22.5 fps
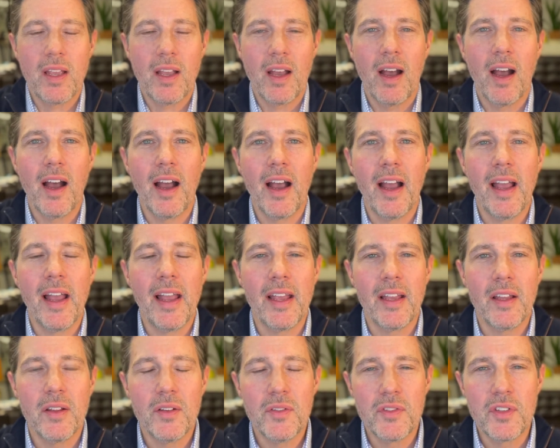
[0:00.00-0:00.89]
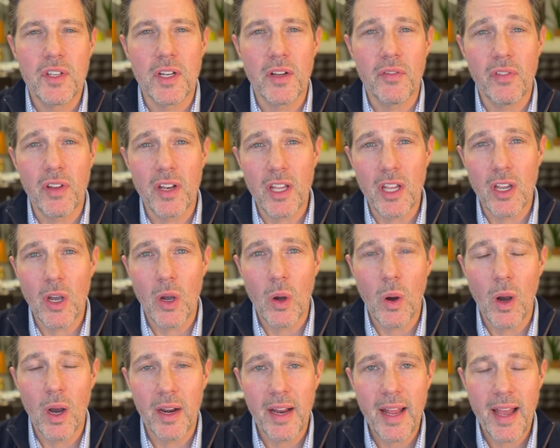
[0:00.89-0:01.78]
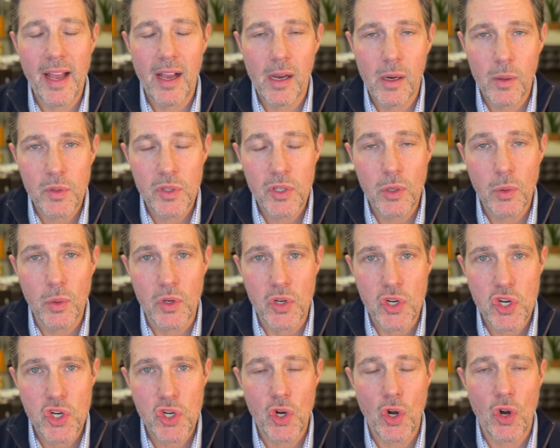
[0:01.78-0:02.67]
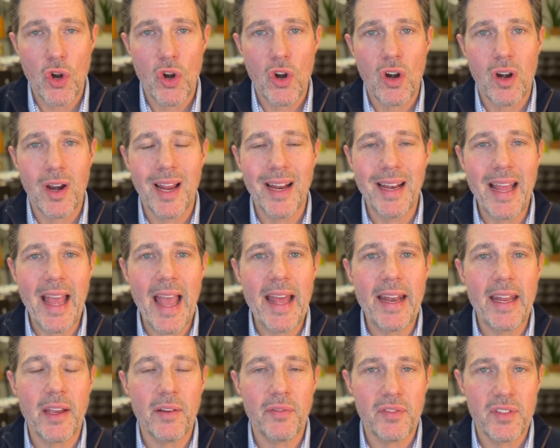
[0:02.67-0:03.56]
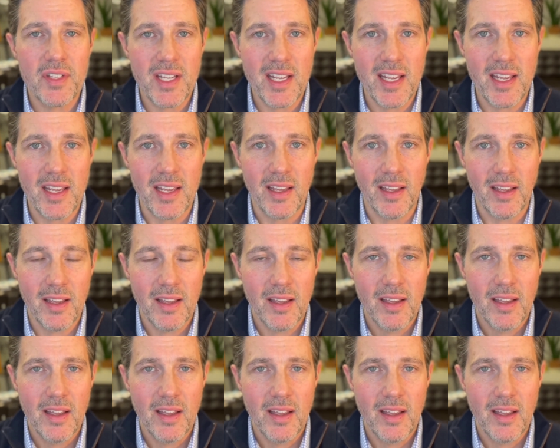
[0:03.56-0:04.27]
I did a video on how to insure an NFT.